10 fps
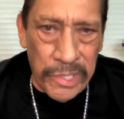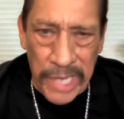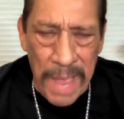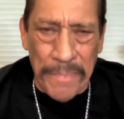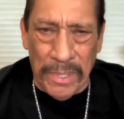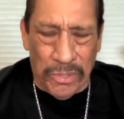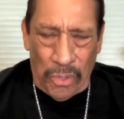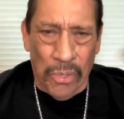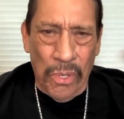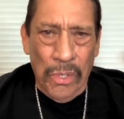champion,
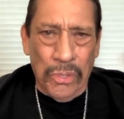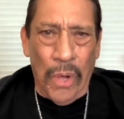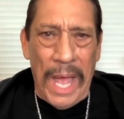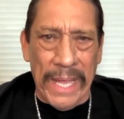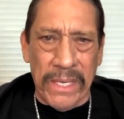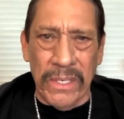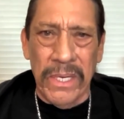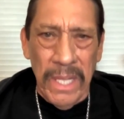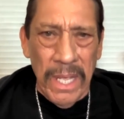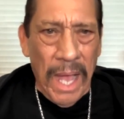so so I could
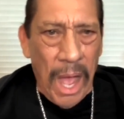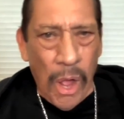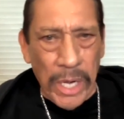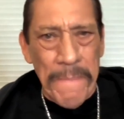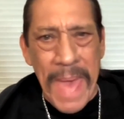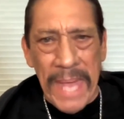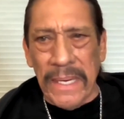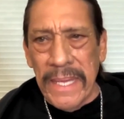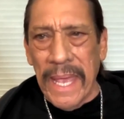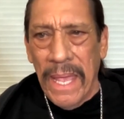
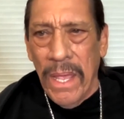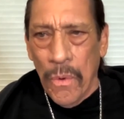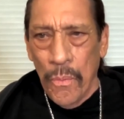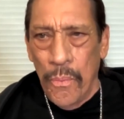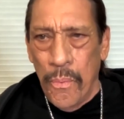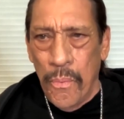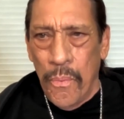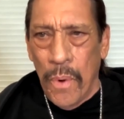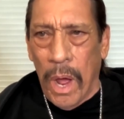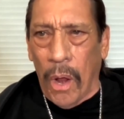automatically
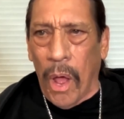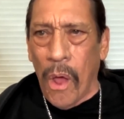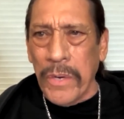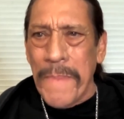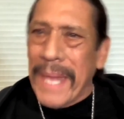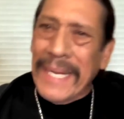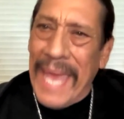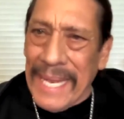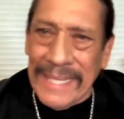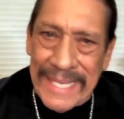automatically
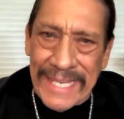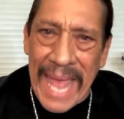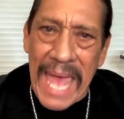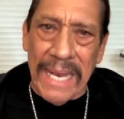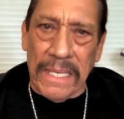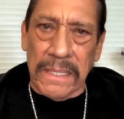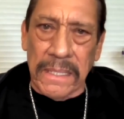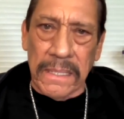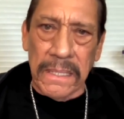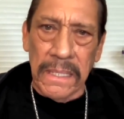had a
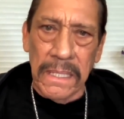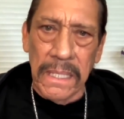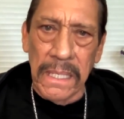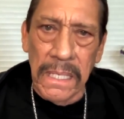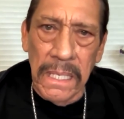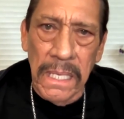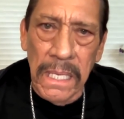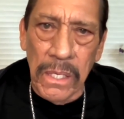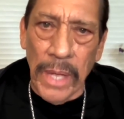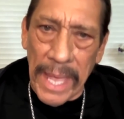status.
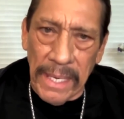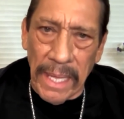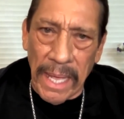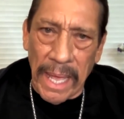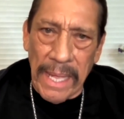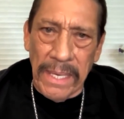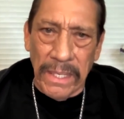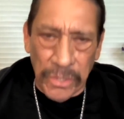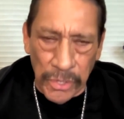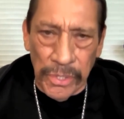You know, I had I had
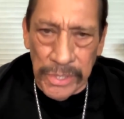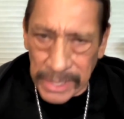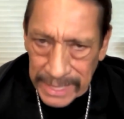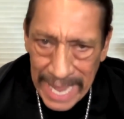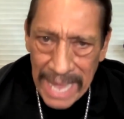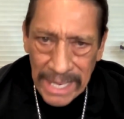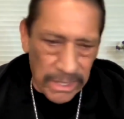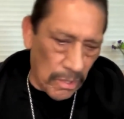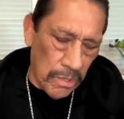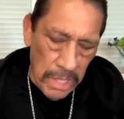a certain
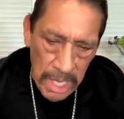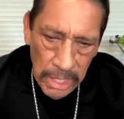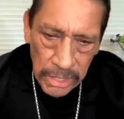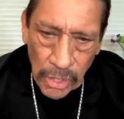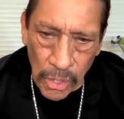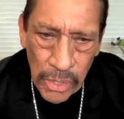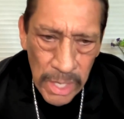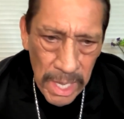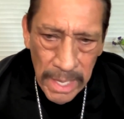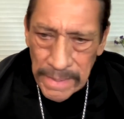status, so so
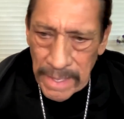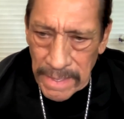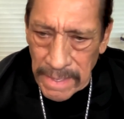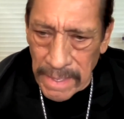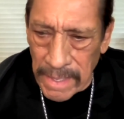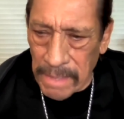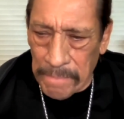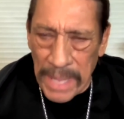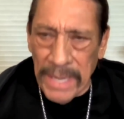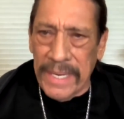the, the
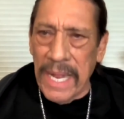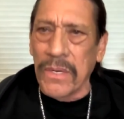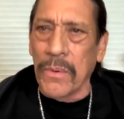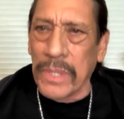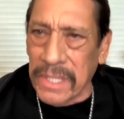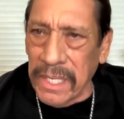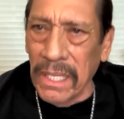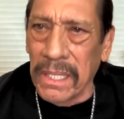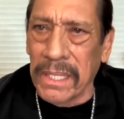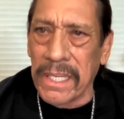penitentiary was
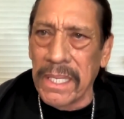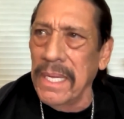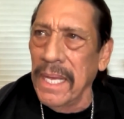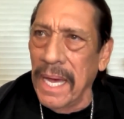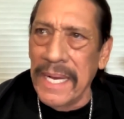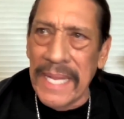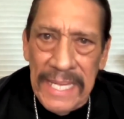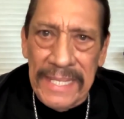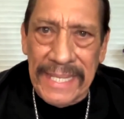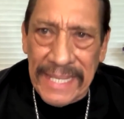still an
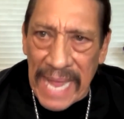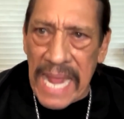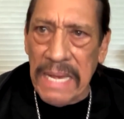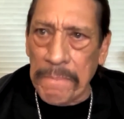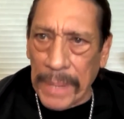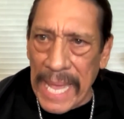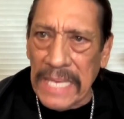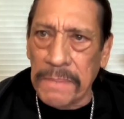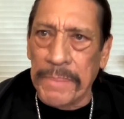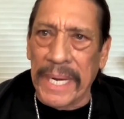insane
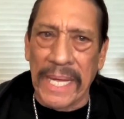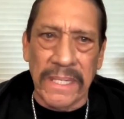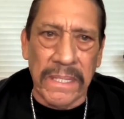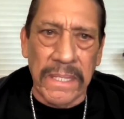place, but I,